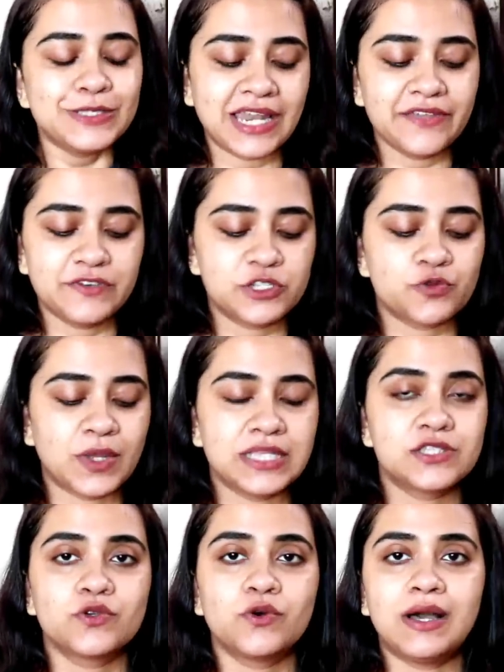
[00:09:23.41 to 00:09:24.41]
Any which way.
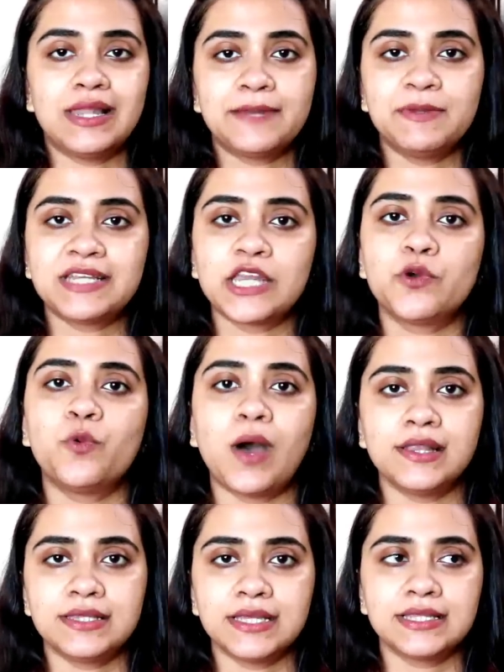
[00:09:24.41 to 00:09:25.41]
So let me tell you
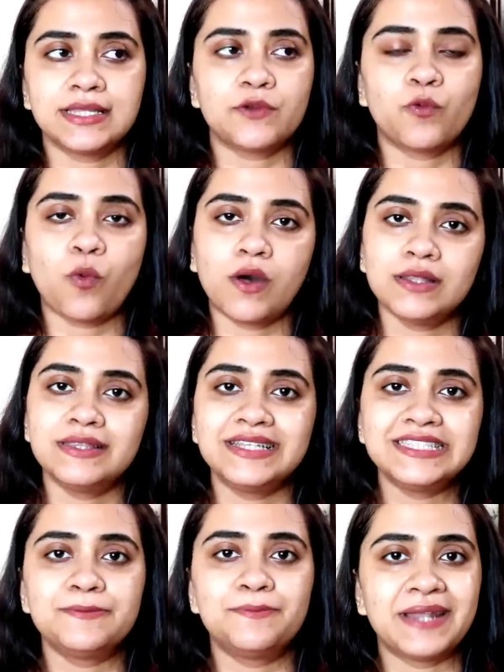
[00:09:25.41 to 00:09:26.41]
one thing, that what
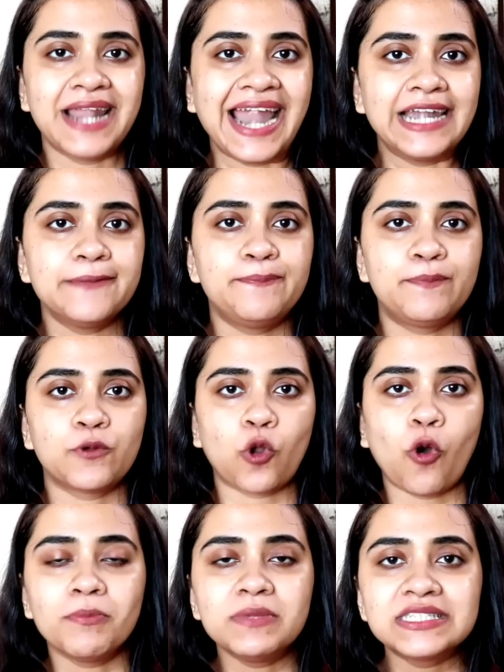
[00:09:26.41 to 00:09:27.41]
this brand
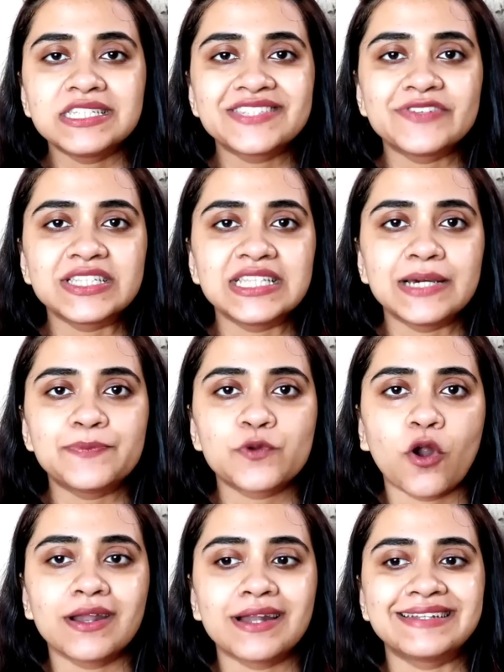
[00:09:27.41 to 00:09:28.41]
promises with their
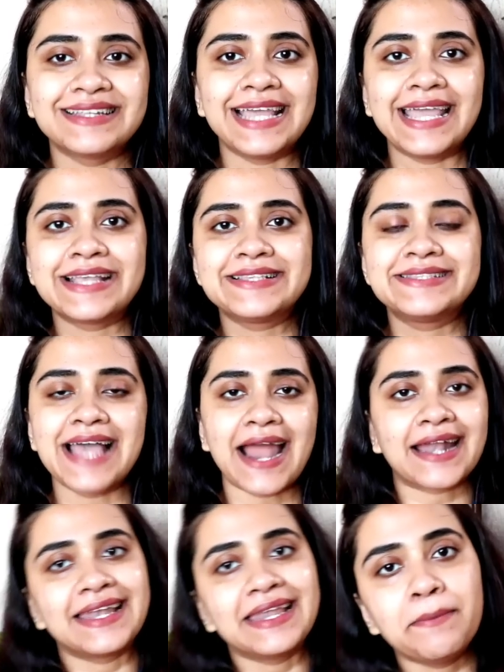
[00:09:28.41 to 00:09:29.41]
product, they
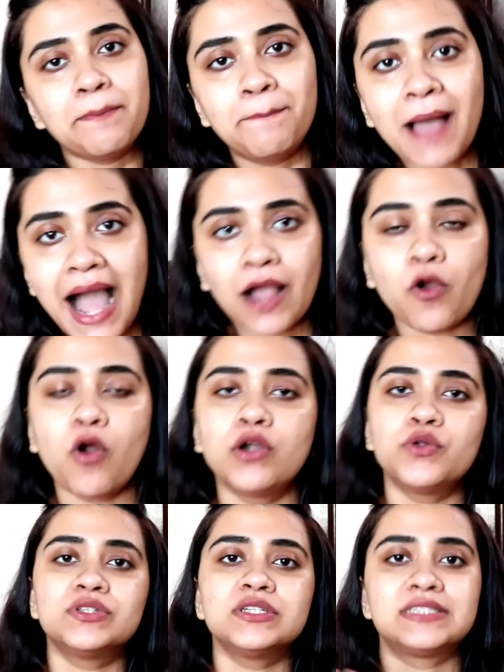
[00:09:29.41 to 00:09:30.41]
exactly bang
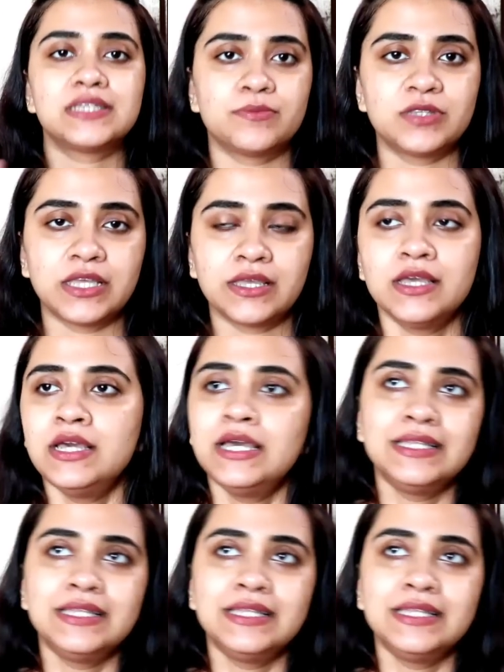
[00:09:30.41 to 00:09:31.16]
on do the same thing.